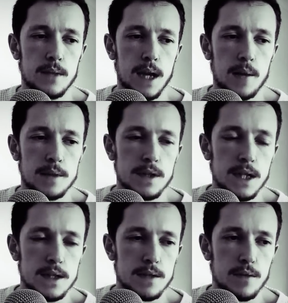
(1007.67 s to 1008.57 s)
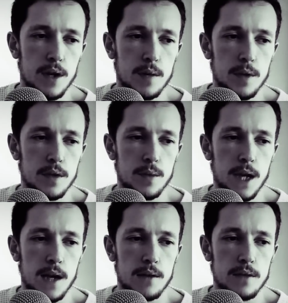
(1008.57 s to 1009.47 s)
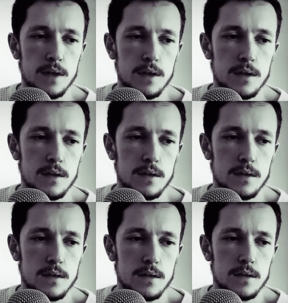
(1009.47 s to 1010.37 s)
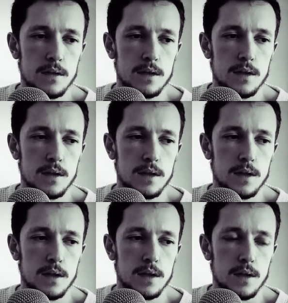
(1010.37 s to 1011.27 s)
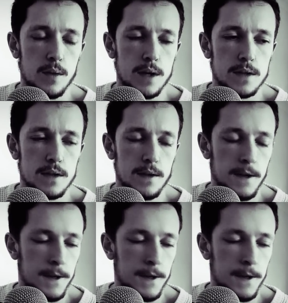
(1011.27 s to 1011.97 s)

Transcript: capitalist environment that we have in the West.